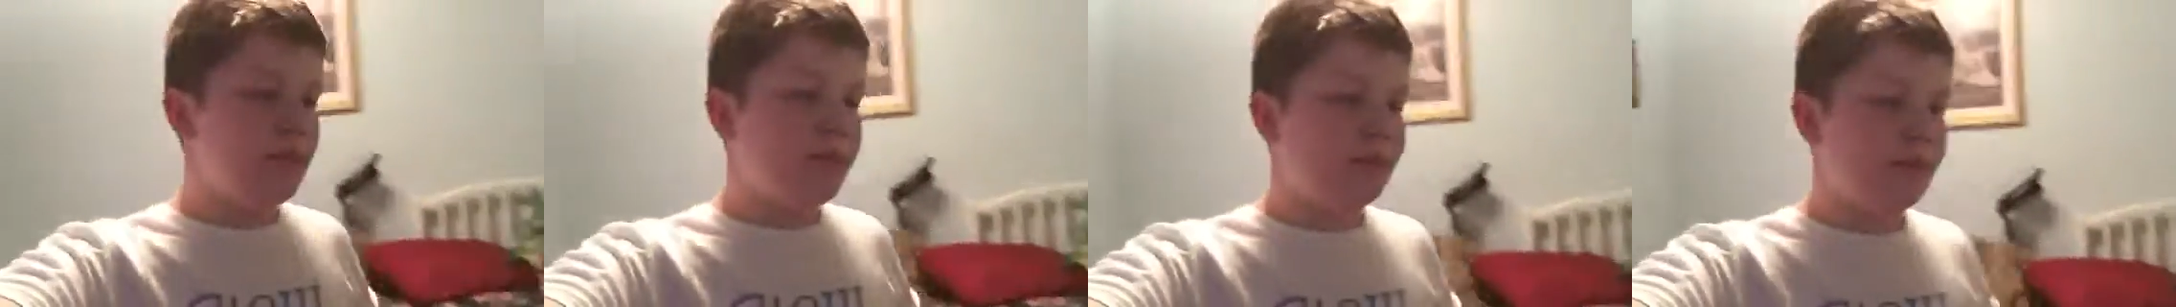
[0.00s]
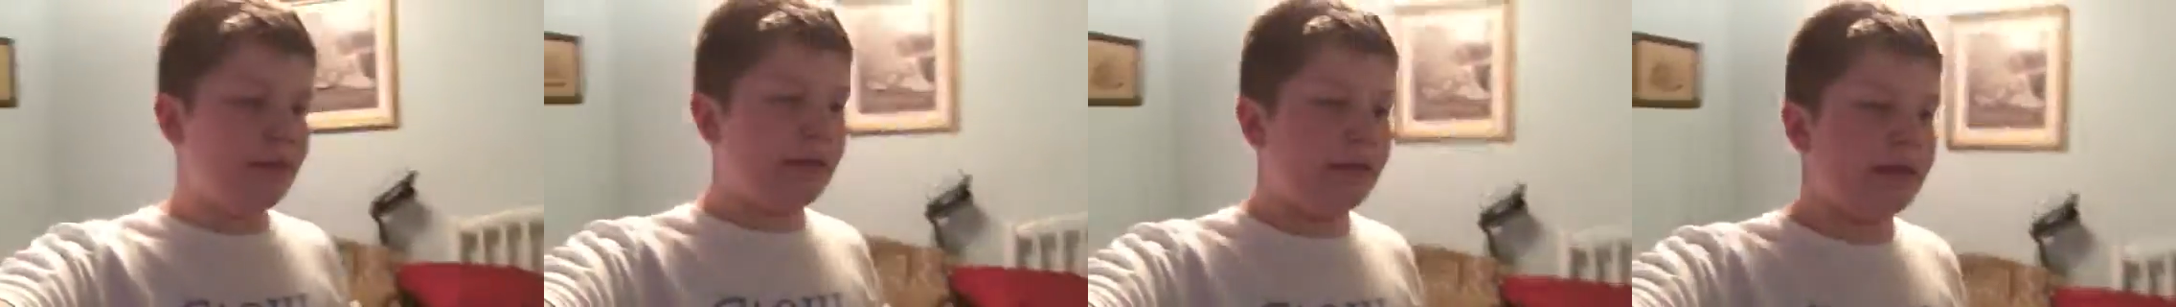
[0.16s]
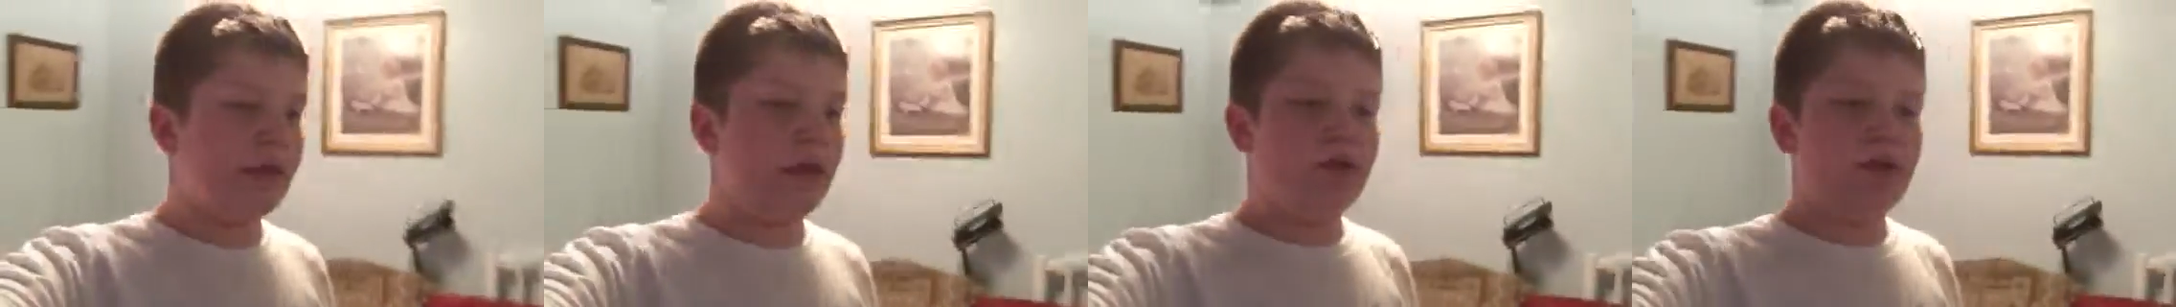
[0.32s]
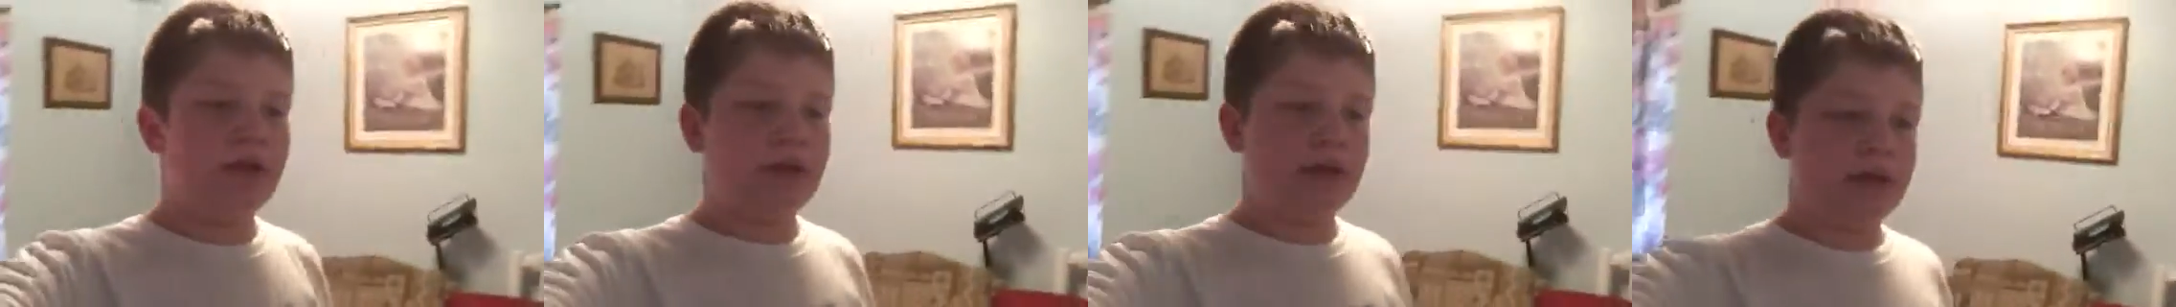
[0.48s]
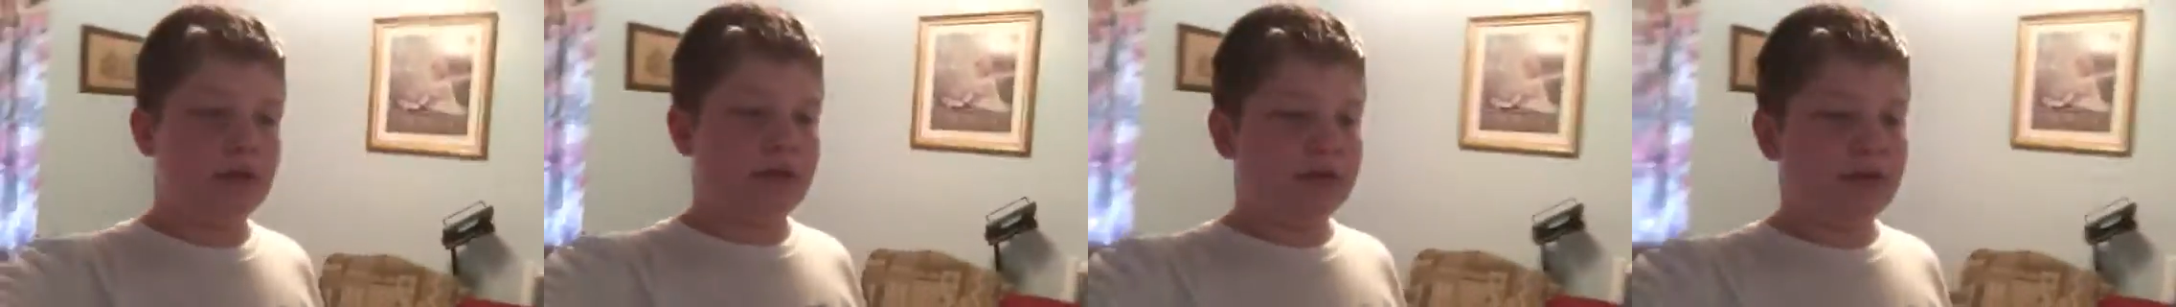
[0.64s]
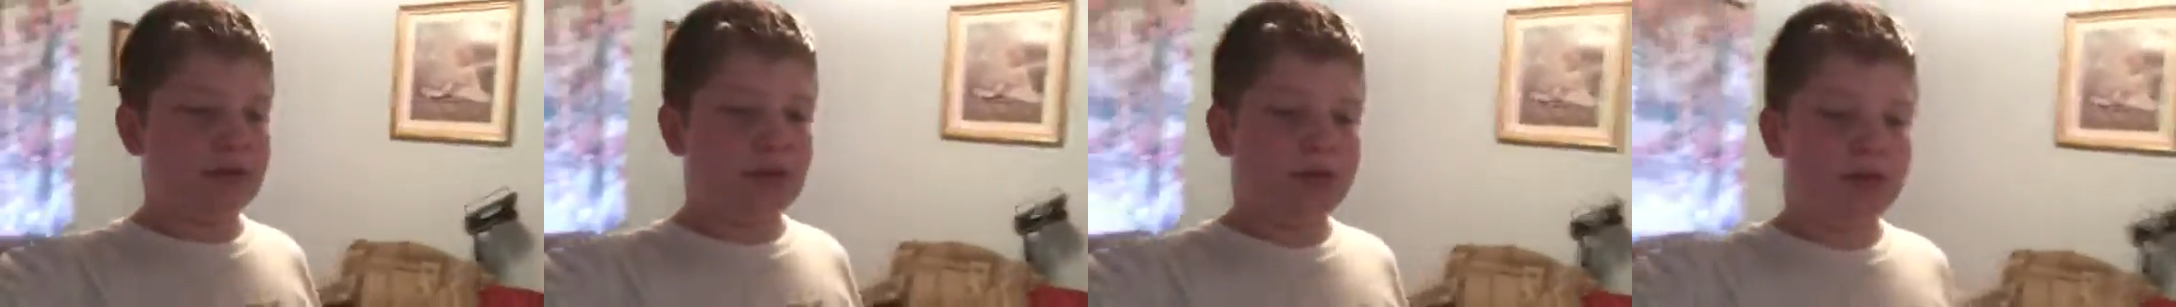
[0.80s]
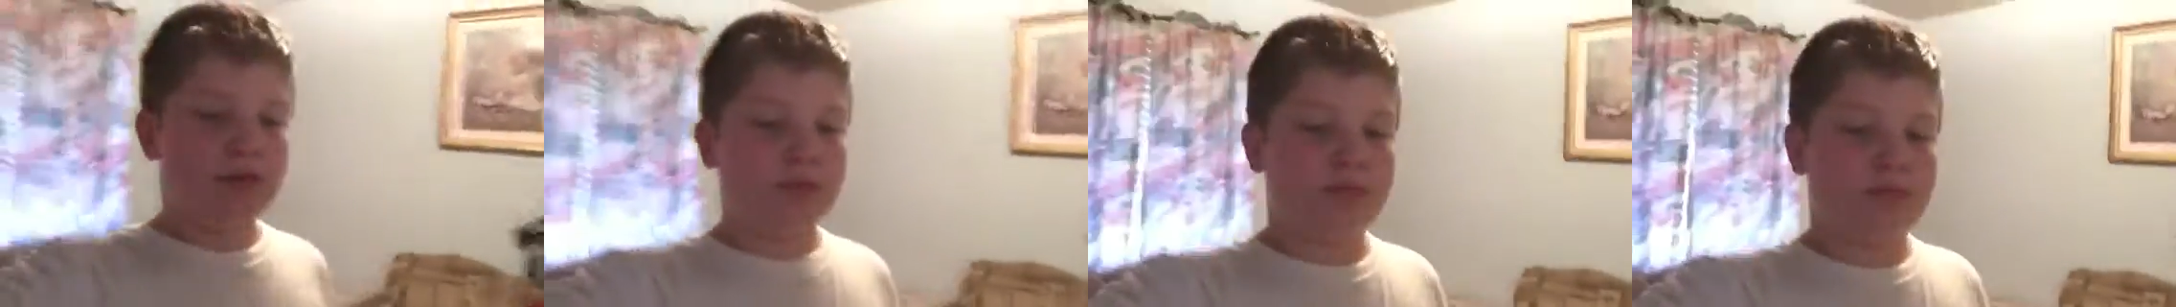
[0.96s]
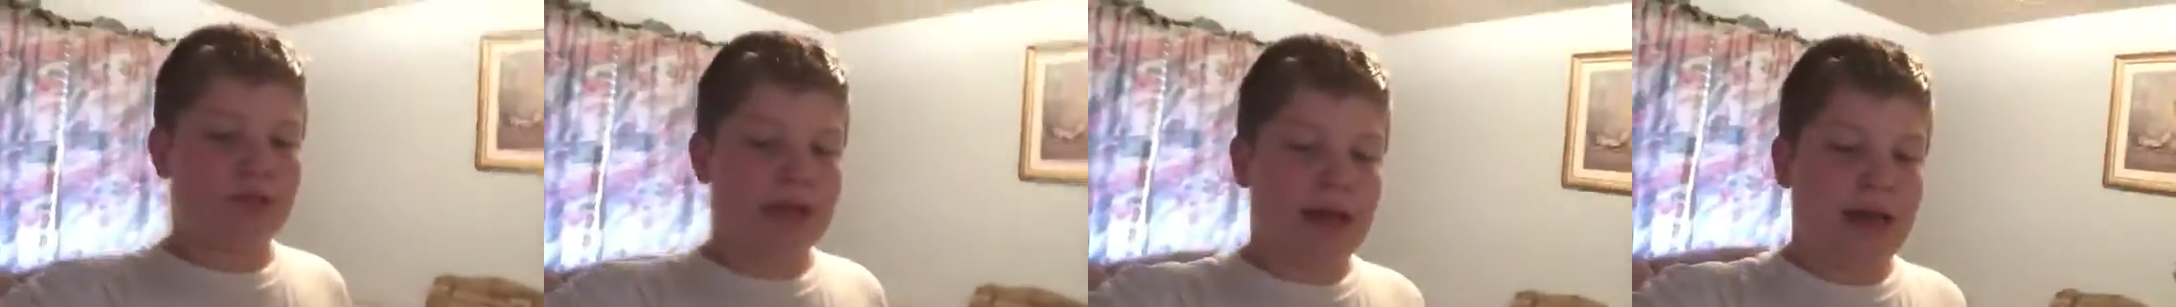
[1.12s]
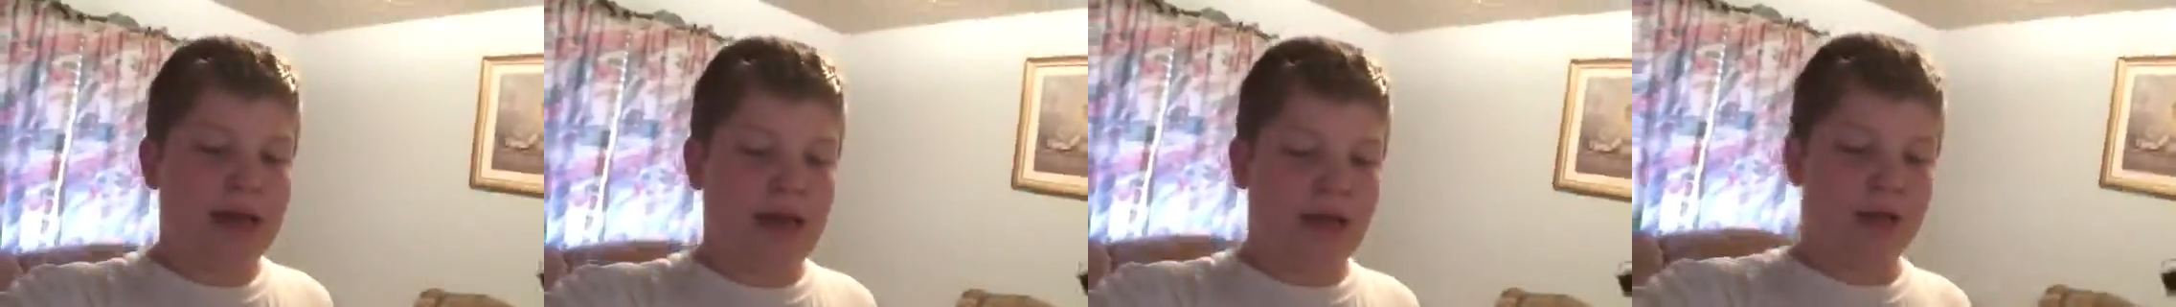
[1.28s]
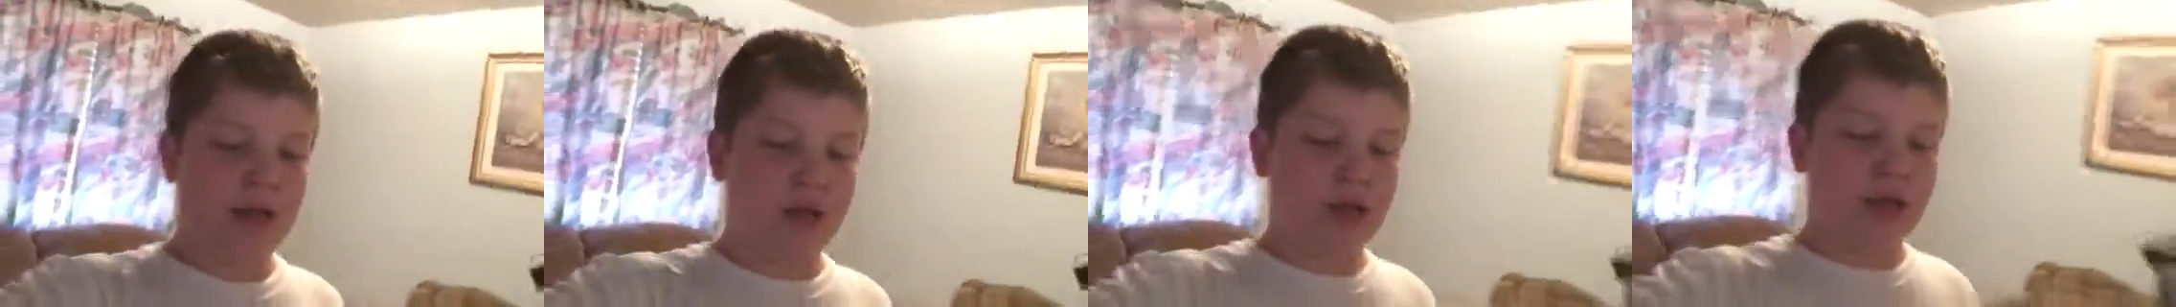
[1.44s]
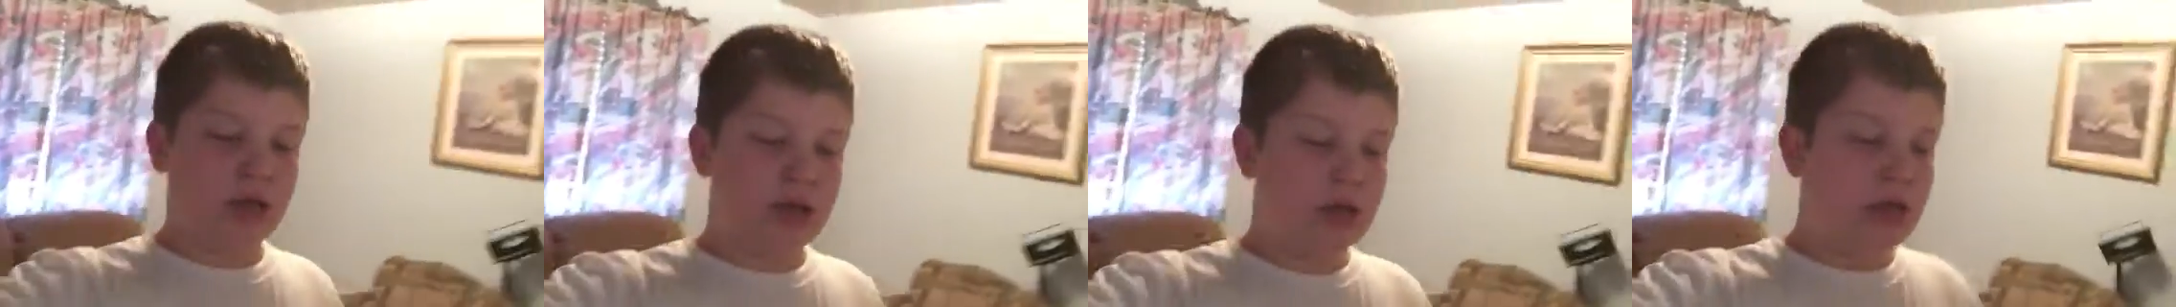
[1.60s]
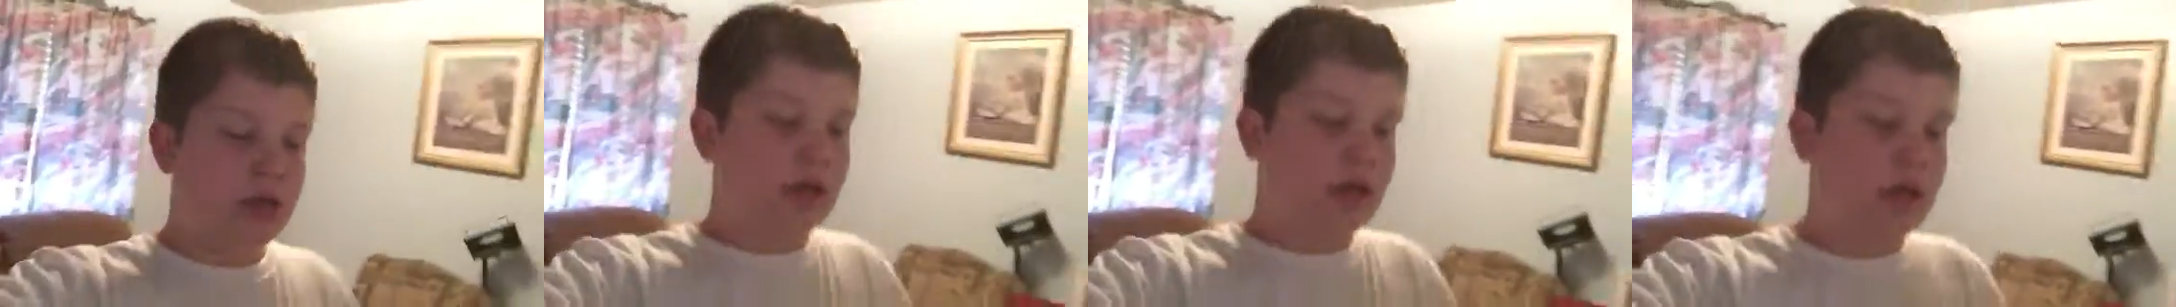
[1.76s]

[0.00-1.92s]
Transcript: me going to Sunsplash